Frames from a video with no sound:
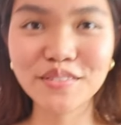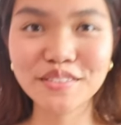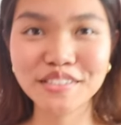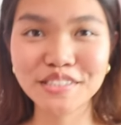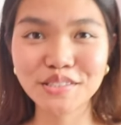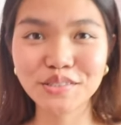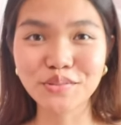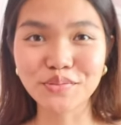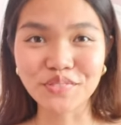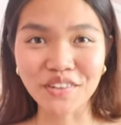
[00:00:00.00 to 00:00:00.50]
was
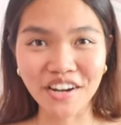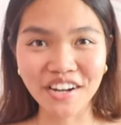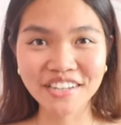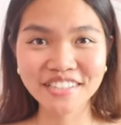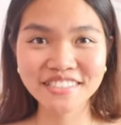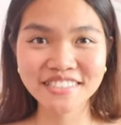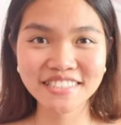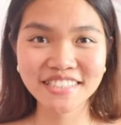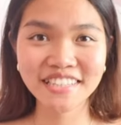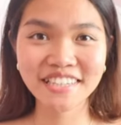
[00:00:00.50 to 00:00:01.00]
this
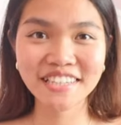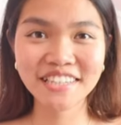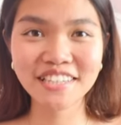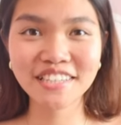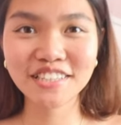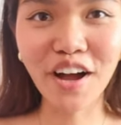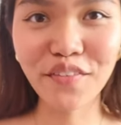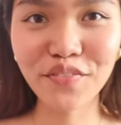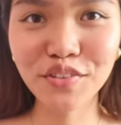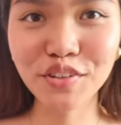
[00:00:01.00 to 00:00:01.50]
Roxy
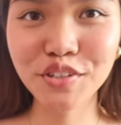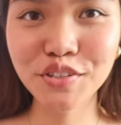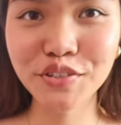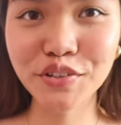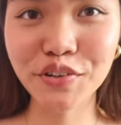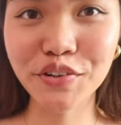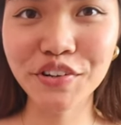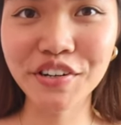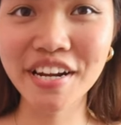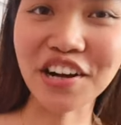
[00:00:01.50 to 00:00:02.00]

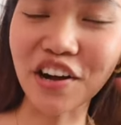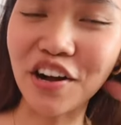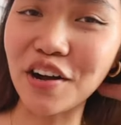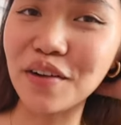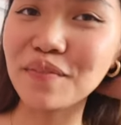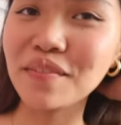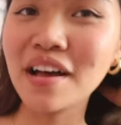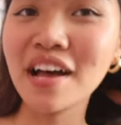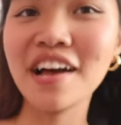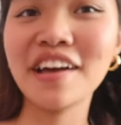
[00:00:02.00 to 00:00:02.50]
off-the-shoulder
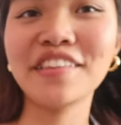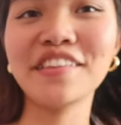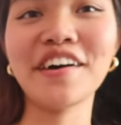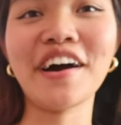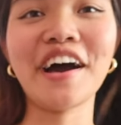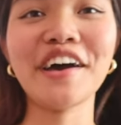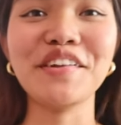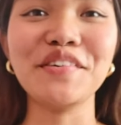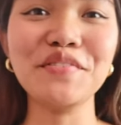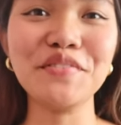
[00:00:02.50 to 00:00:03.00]
top. Now,
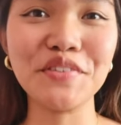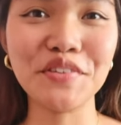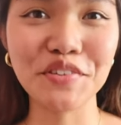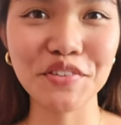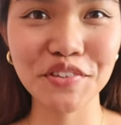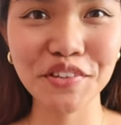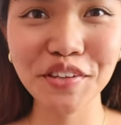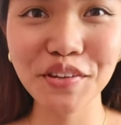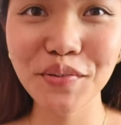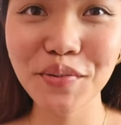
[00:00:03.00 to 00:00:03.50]
I don't
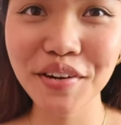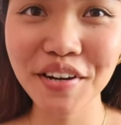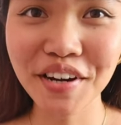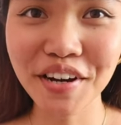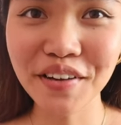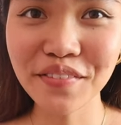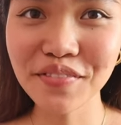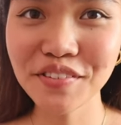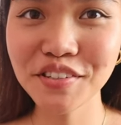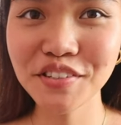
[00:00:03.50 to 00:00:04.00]
usually wear
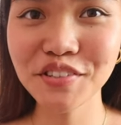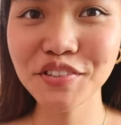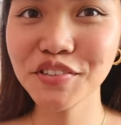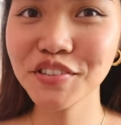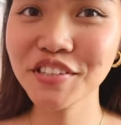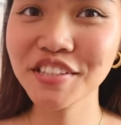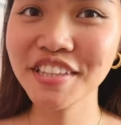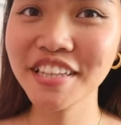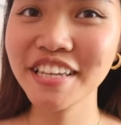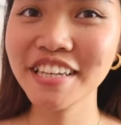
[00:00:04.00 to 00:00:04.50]

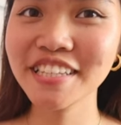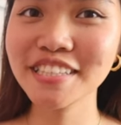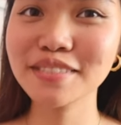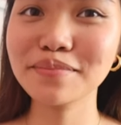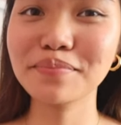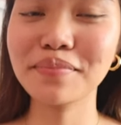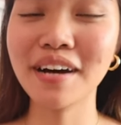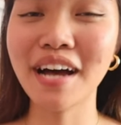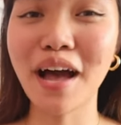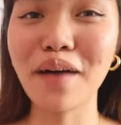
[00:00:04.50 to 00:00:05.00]
off-the-shoulder things,
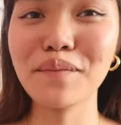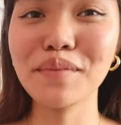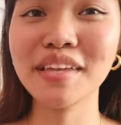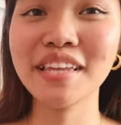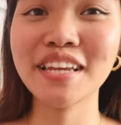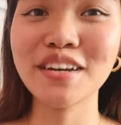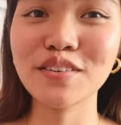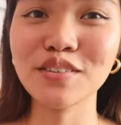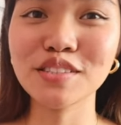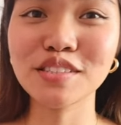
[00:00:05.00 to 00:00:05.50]
but I mean,
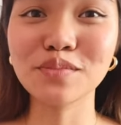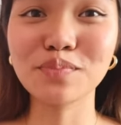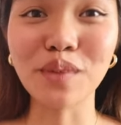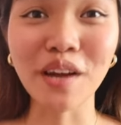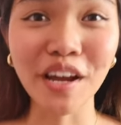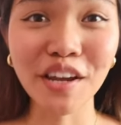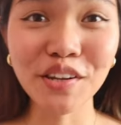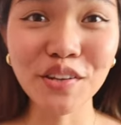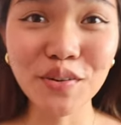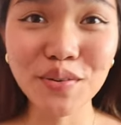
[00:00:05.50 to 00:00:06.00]
it was
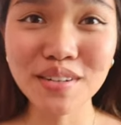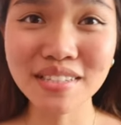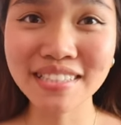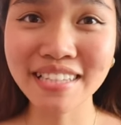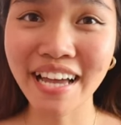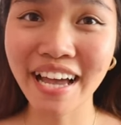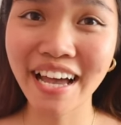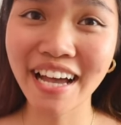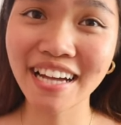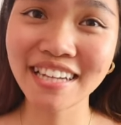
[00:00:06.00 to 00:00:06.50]
brand new, with
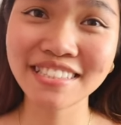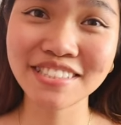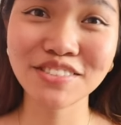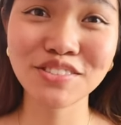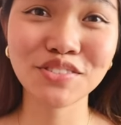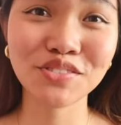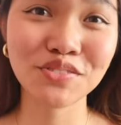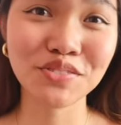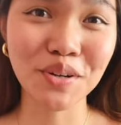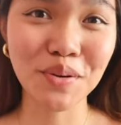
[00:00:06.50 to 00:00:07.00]
tags. it
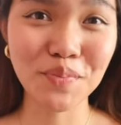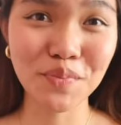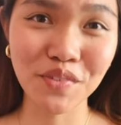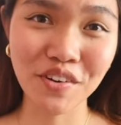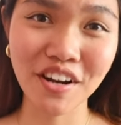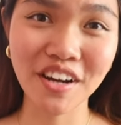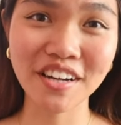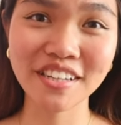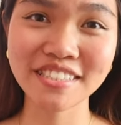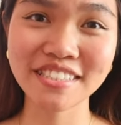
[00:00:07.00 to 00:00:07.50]
was from
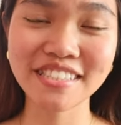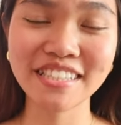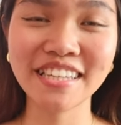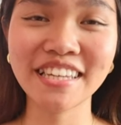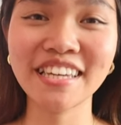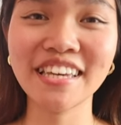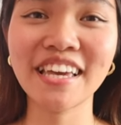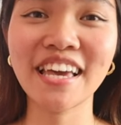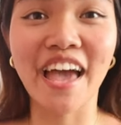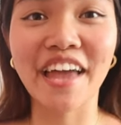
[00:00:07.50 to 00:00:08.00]

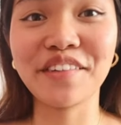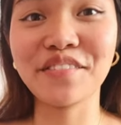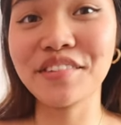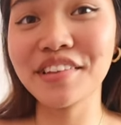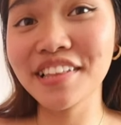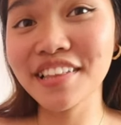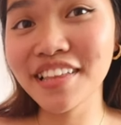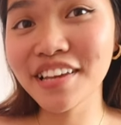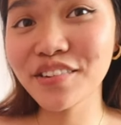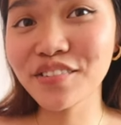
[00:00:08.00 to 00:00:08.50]
Roxy, and I
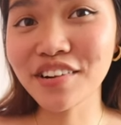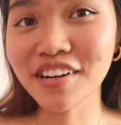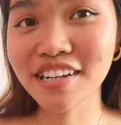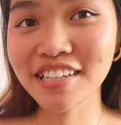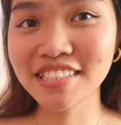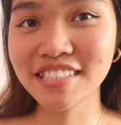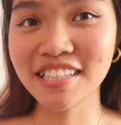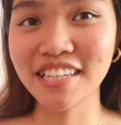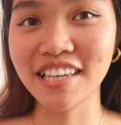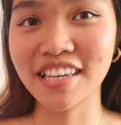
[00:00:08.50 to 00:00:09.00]
really like
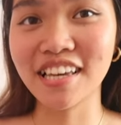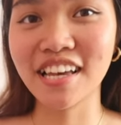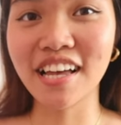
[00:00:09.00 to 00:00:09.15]
Roxy.